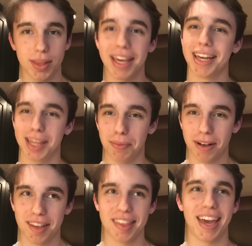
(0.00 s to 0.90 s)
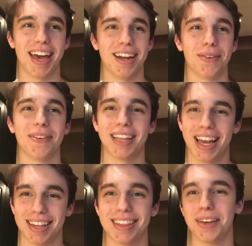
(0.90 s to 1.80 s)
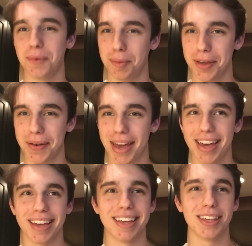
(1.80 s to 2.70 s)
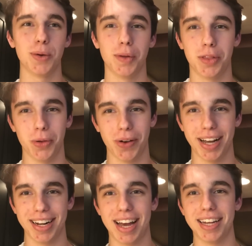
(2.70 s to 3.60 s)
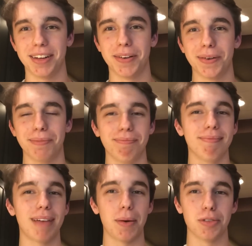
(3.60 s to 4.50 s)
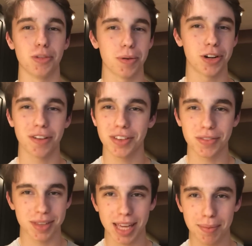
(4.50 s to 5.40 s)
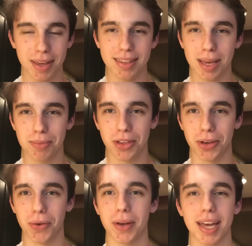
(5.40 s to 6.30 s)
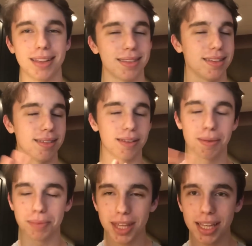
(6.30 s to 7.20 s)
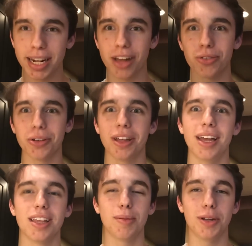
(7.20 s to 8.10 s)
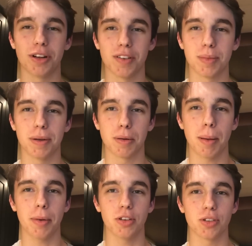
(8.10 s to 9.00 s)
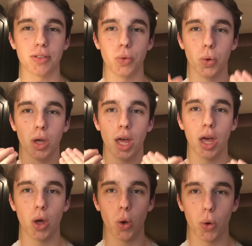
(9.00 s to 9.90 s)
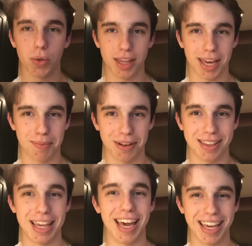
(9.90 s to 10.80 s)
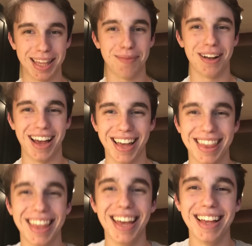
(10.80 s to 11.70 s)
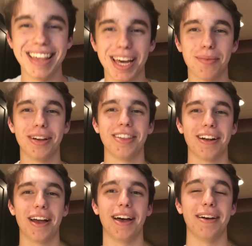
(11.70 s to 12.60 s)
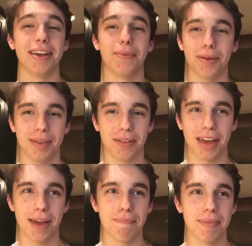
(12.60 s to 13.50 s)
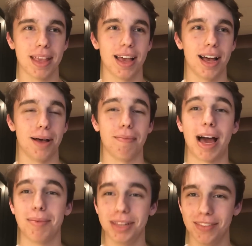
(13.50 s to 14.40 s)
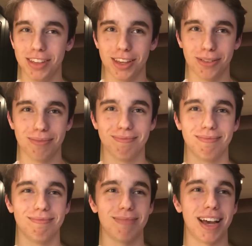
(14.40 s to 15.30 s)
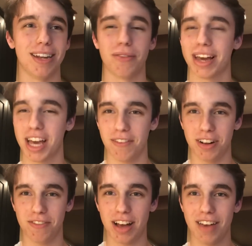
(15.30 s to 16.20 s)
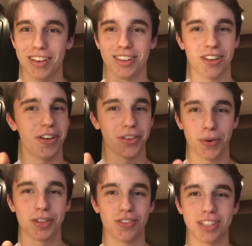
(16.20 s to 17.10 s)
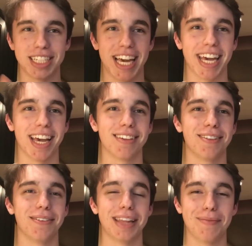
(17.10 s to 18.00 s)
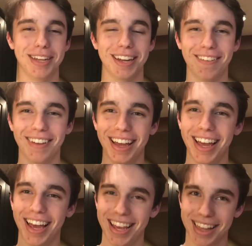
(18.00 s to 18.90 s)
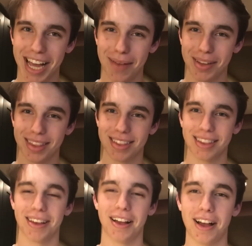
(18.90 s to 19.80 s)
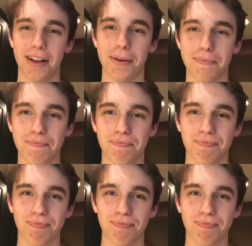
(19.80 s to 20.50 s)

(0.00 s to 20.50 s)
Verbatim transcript: take a deep breath and relax. It will be okay. You will do great. I know um, I was super nervous for the AP exam too. It's completely natural to be nervous, but remember just to take a, take a deep breath, take a breather. Uh, it will be okay. Um, I believe in you. I know that coveted five, it is all yours for the taking. So let me know in the comments um,